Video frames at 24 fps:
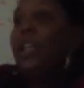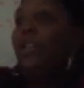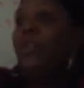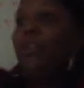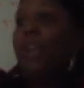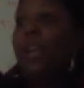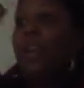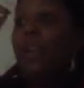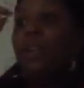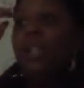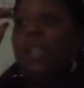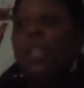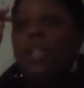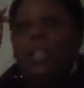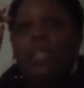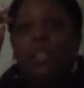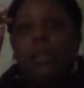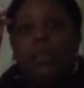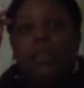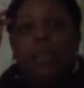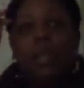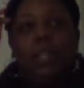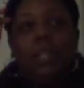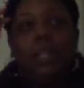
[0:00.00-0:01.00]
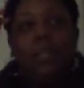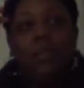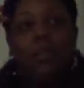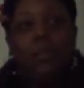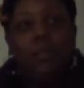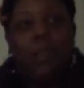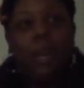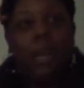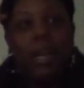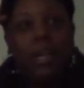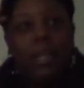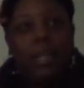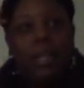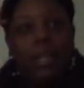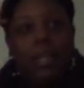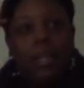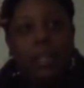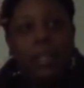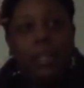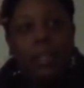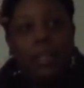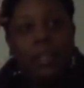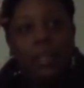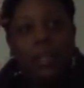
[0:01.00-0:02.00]
if you can't relate it to Monday through
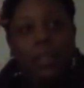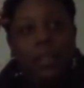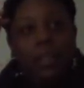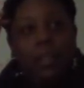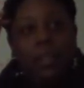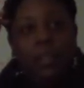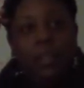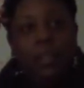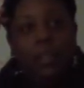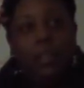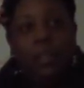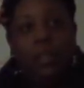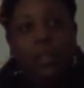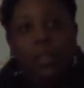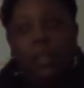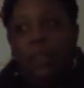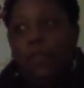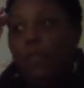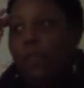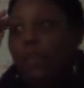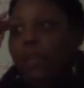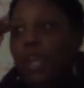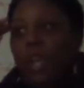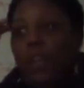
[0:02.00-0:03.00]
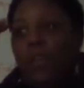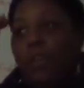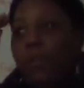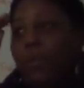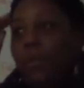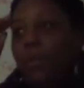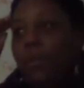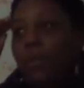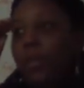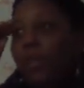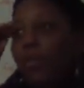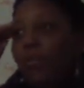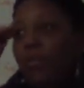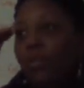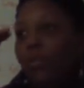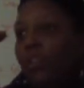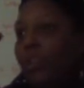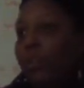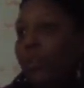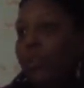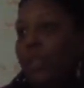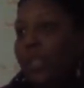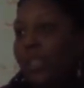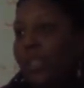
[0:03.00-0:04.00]
Friday? If you can't remember no
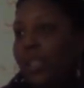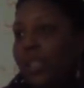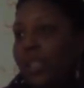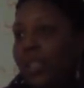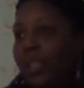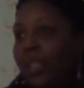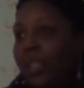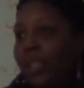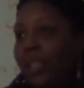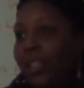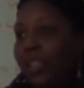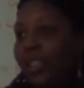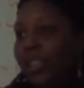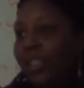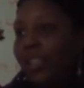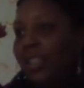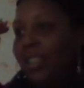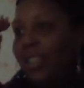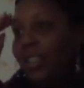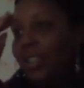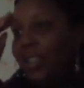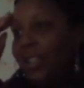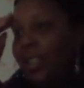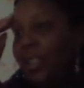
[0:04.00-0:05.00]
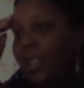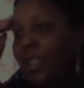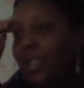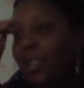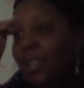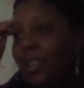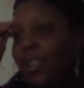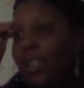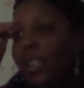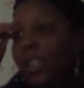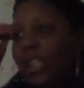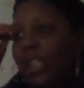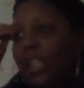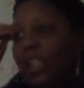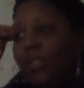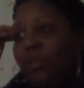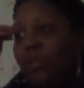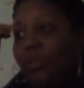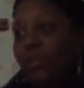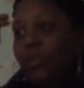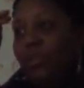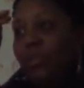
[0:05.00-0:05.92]
scripture to get you